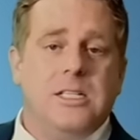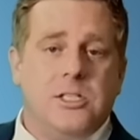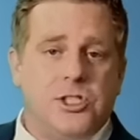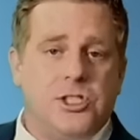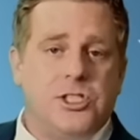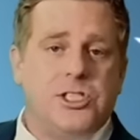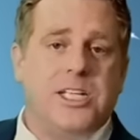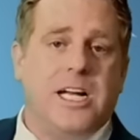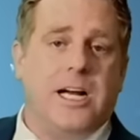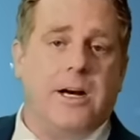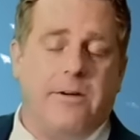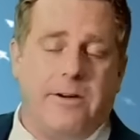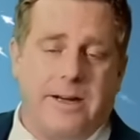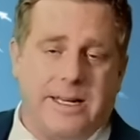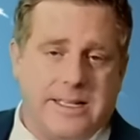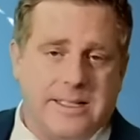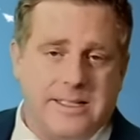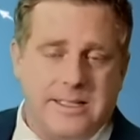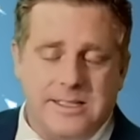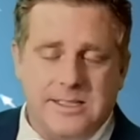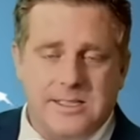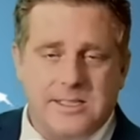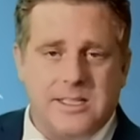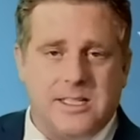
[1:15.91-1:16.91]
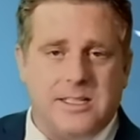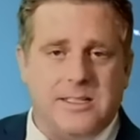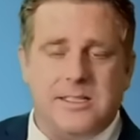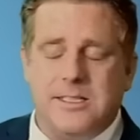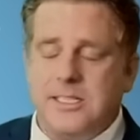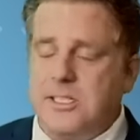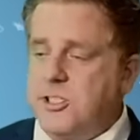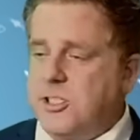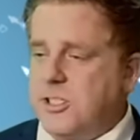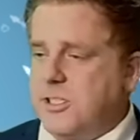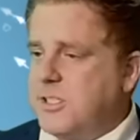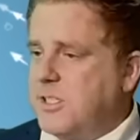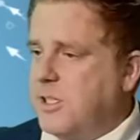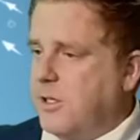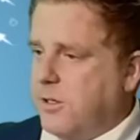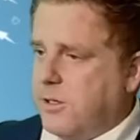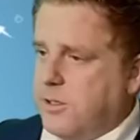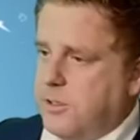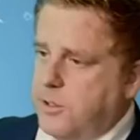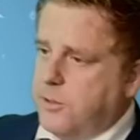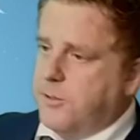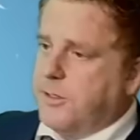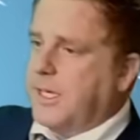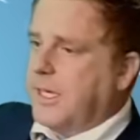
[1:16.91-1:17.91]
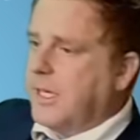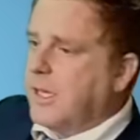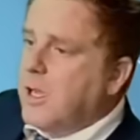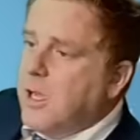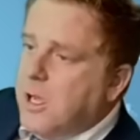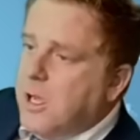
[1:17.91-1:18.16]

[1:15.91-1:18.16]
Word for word: sharing these conditions here, including